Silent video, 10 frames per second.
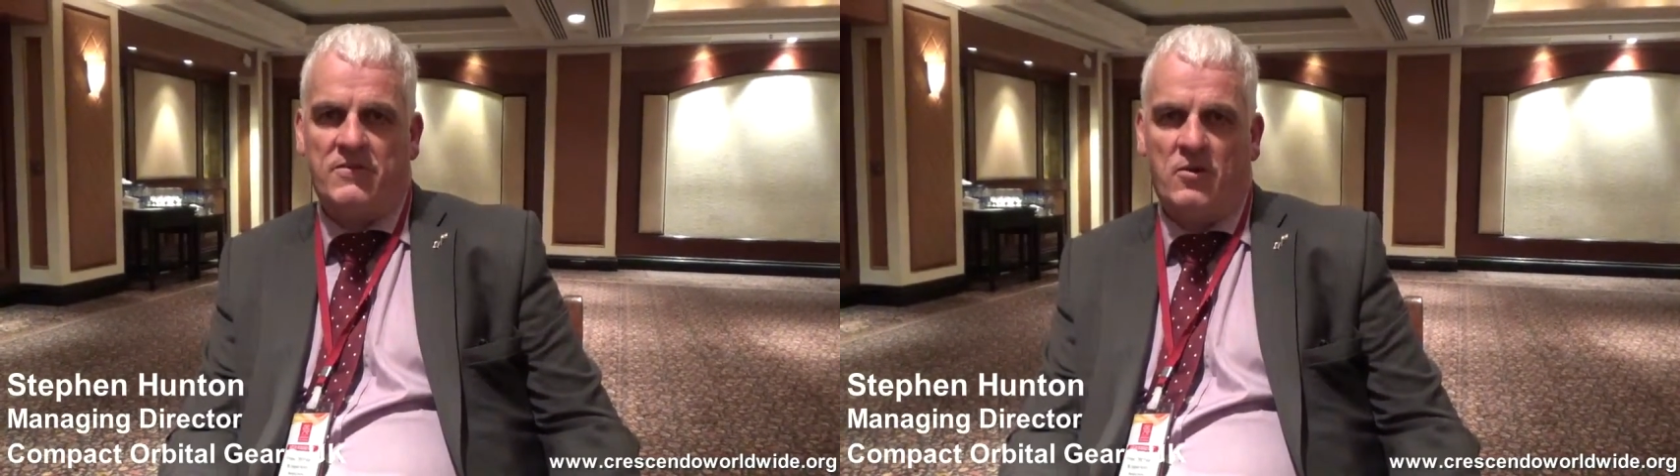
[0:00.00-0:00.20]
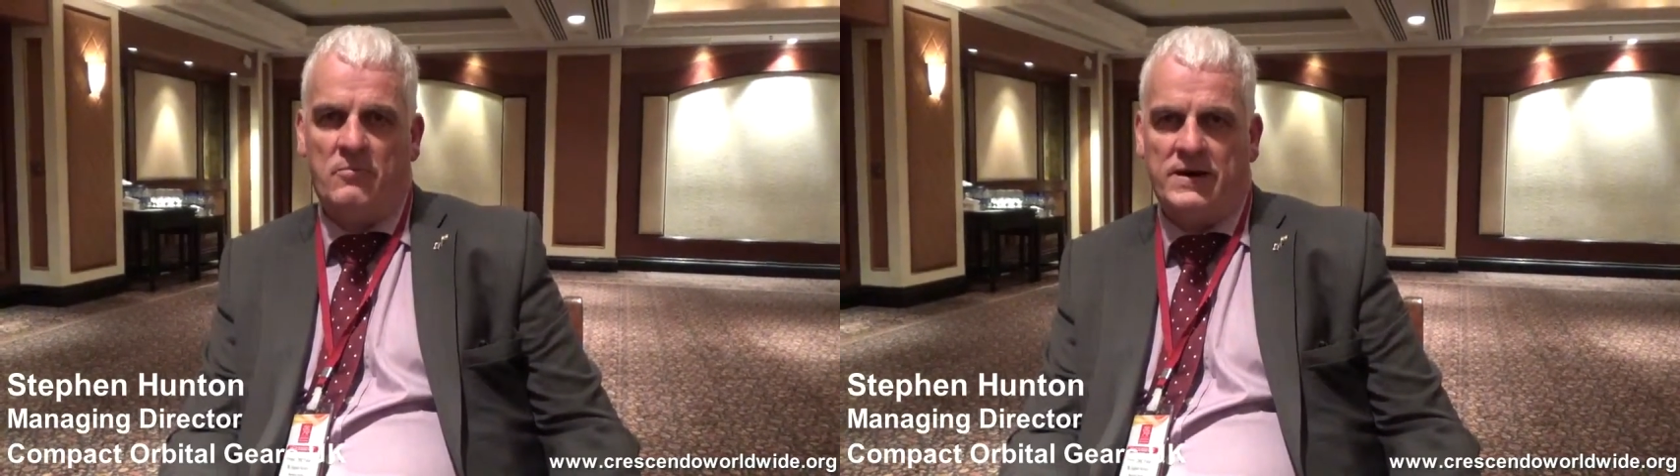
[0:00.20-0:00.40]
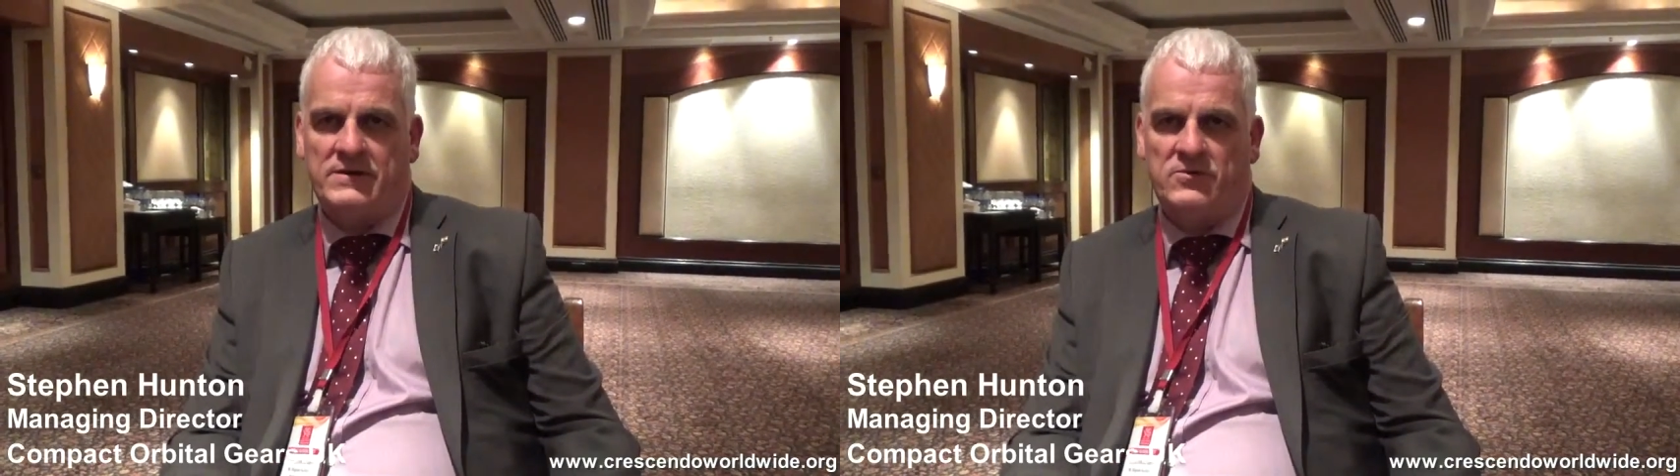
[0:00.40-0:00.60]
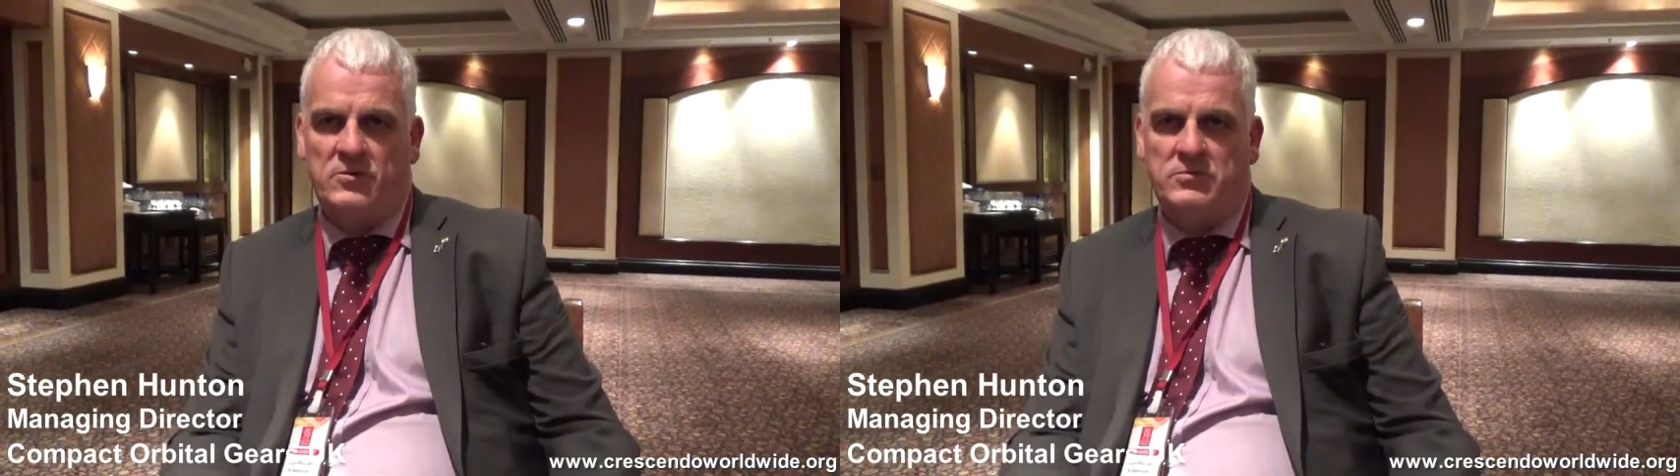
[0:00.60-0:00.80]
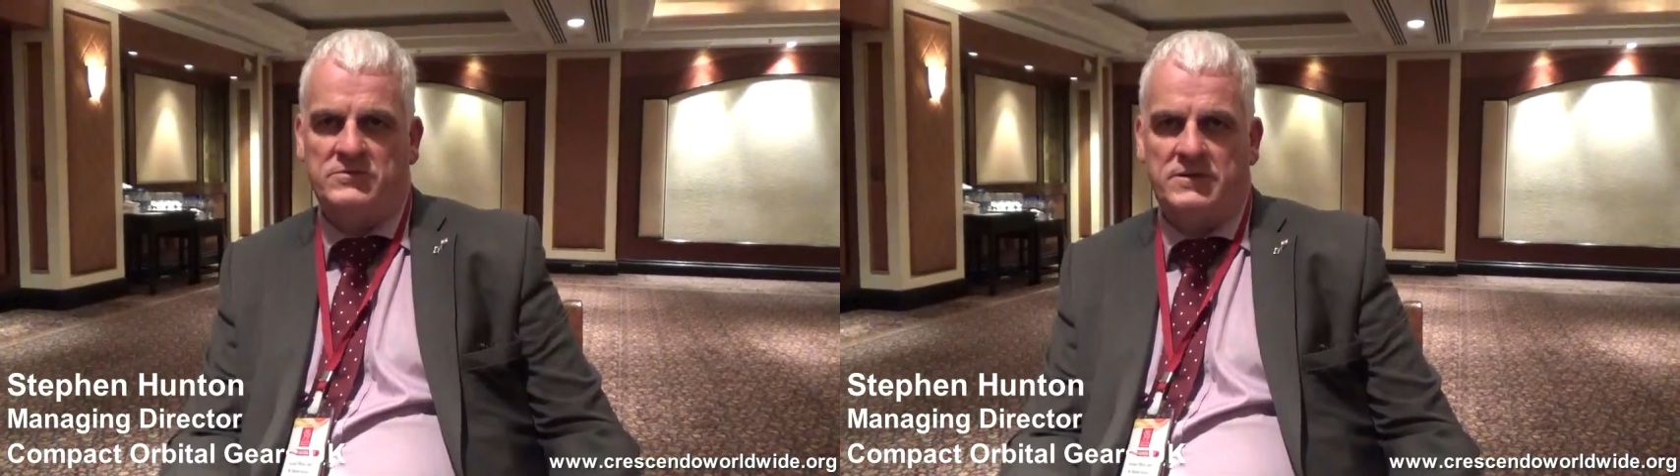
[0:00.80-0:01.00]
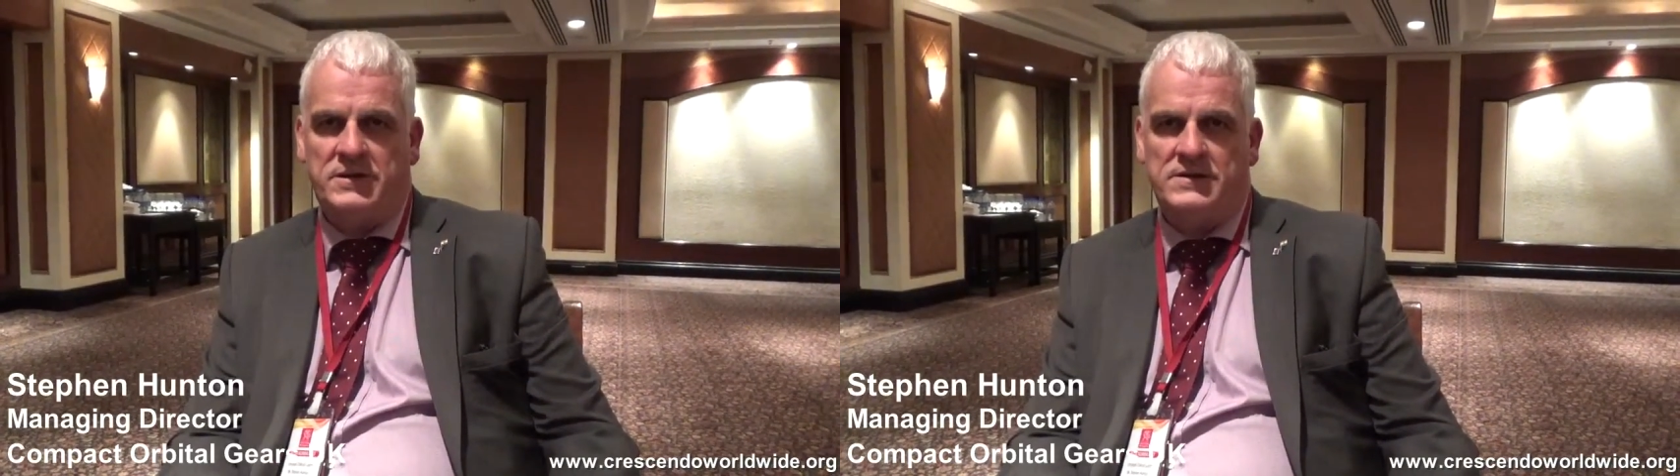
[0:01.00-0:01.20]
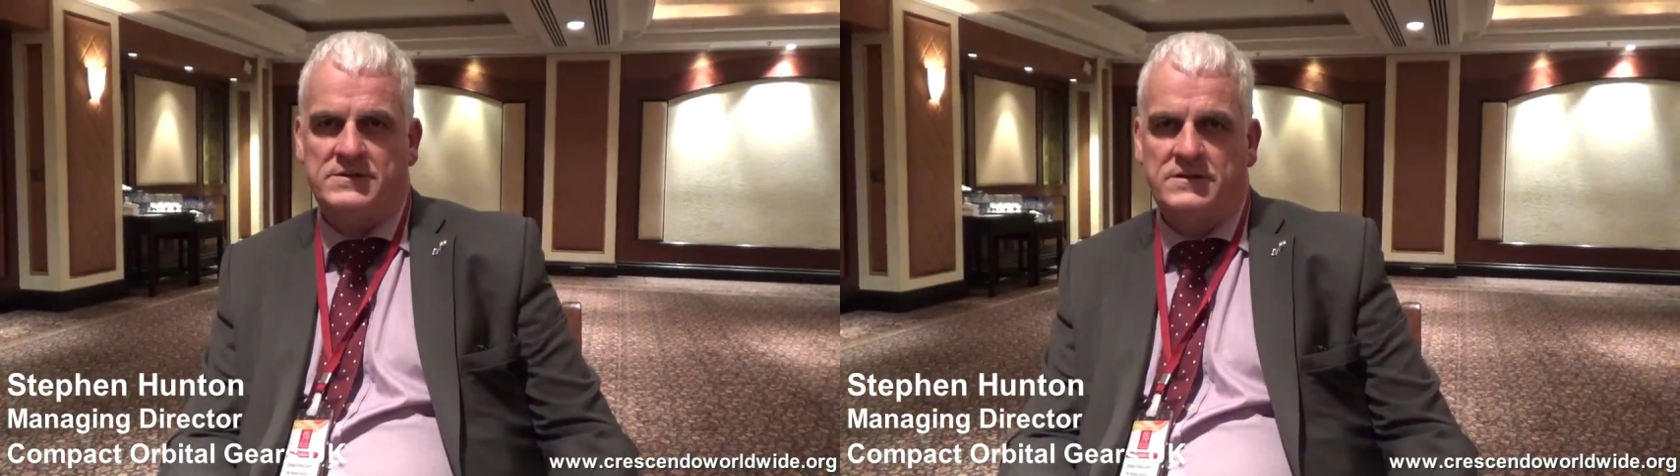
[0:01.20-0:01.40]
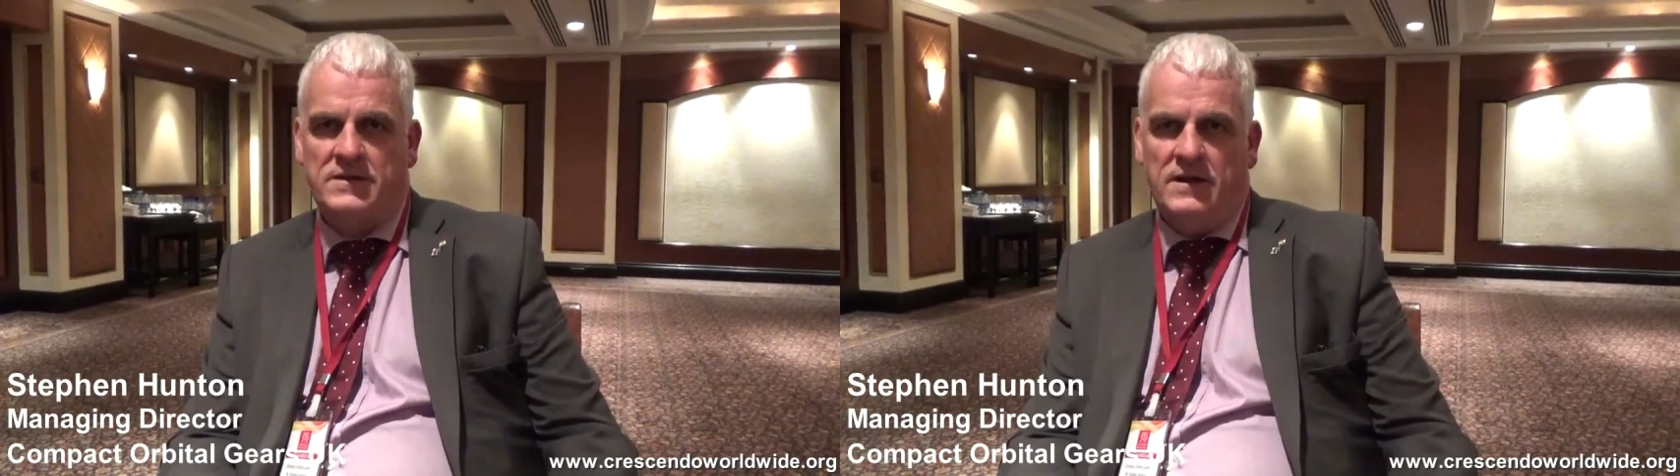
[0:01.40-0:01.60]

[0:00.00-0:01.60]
Compact Orbital Gears.